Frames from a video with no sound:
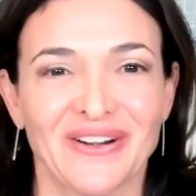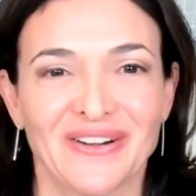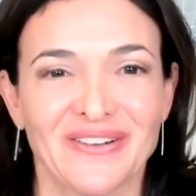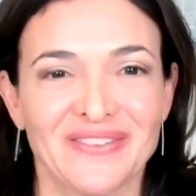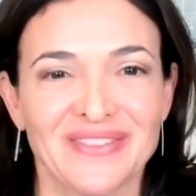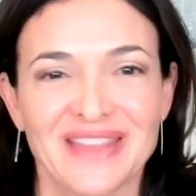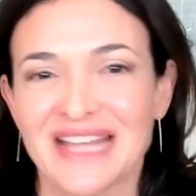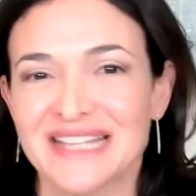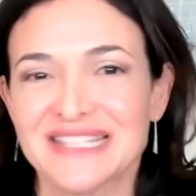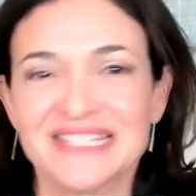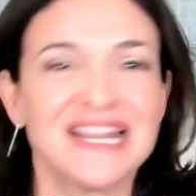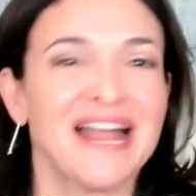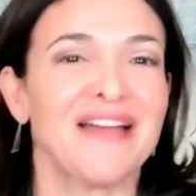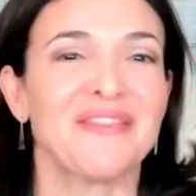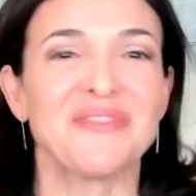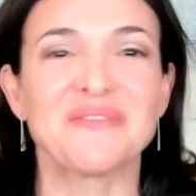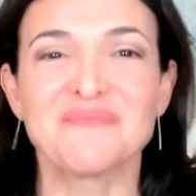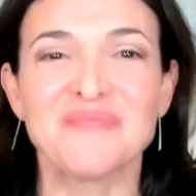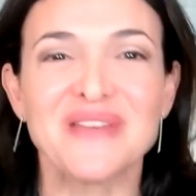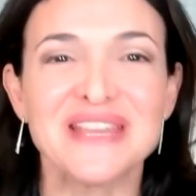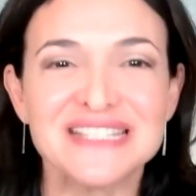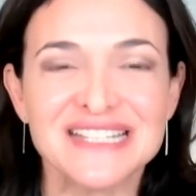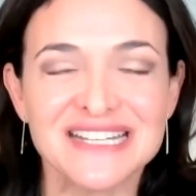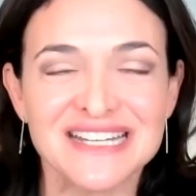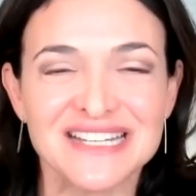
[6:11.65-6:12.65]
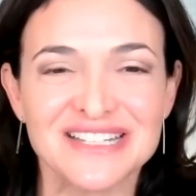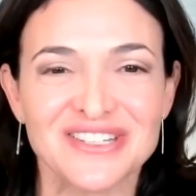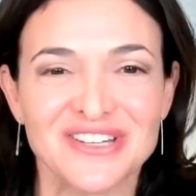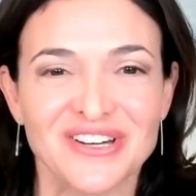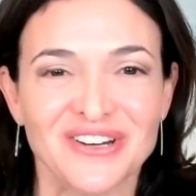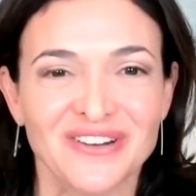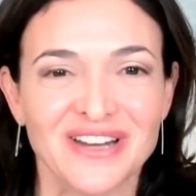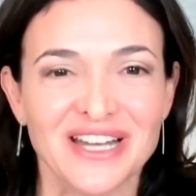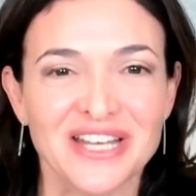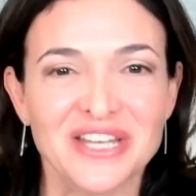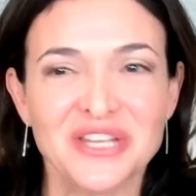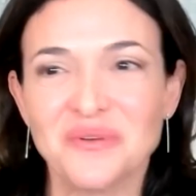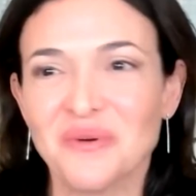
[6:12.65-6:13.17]
That's not the business you're
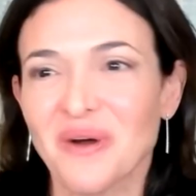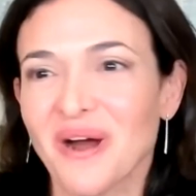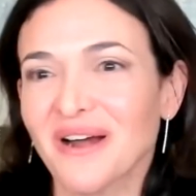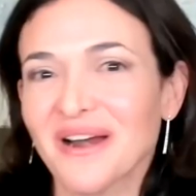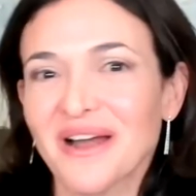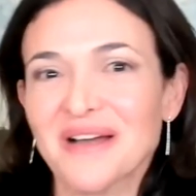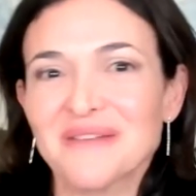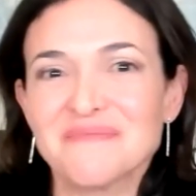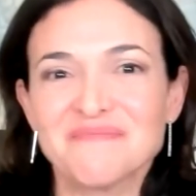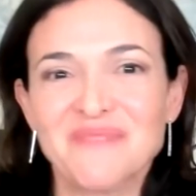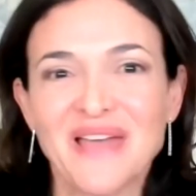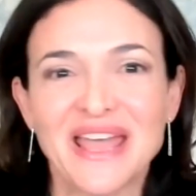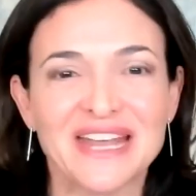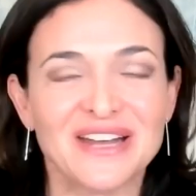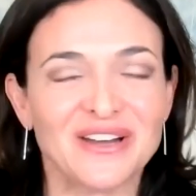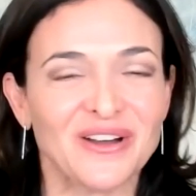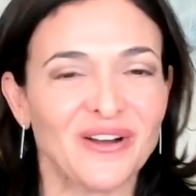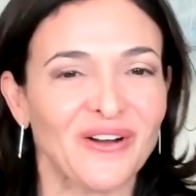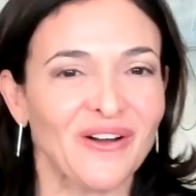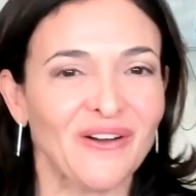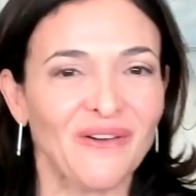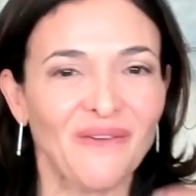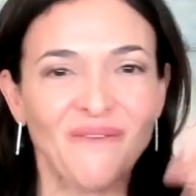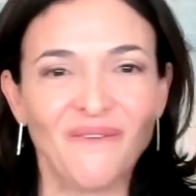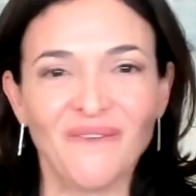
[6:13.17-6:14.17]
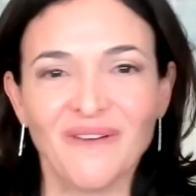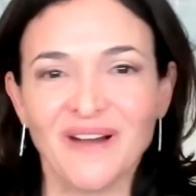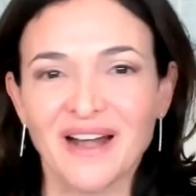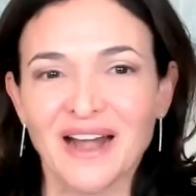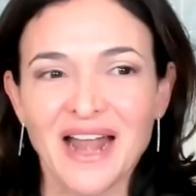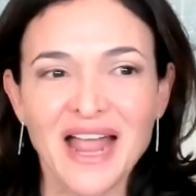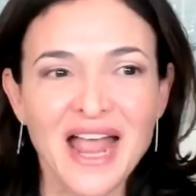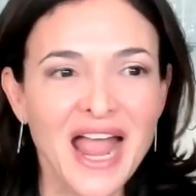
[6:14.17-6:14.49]
in. You are a baker or